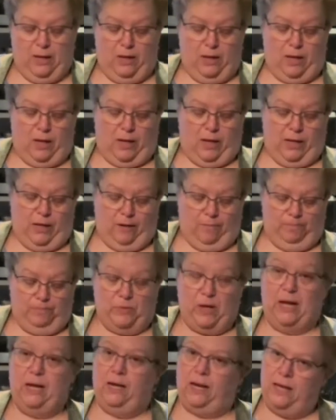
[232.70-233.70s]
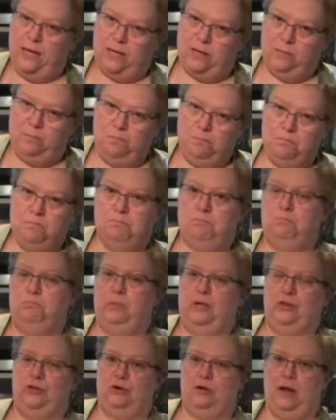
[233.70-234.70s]
I like them,
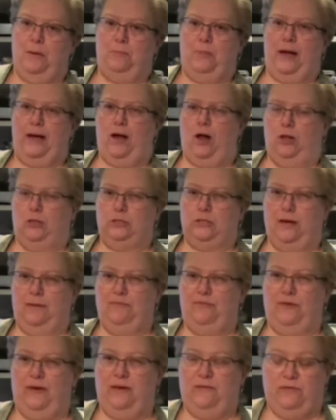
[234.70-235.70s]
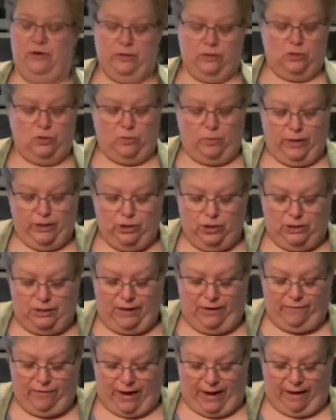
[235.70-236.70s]
but they're not my all-time favorite, so I just
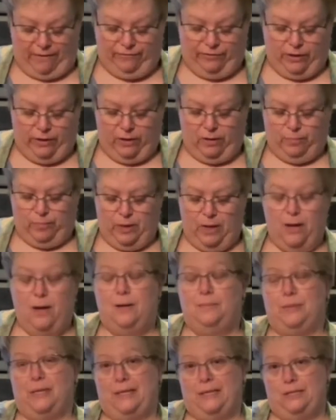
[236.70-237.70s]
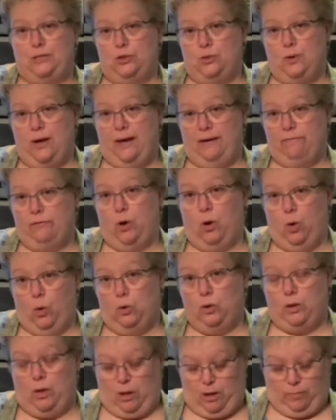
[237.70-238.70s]
have 1/2 cup. But I do have a
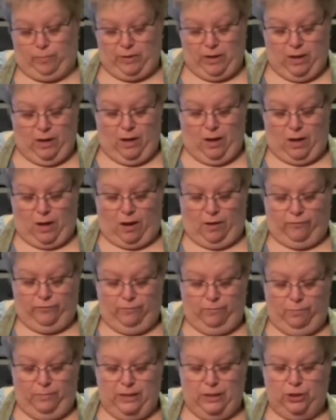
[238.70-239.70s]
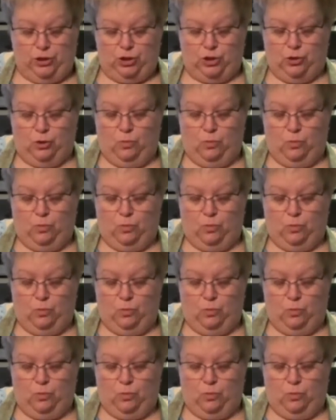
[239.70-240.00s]
whole cup of miniature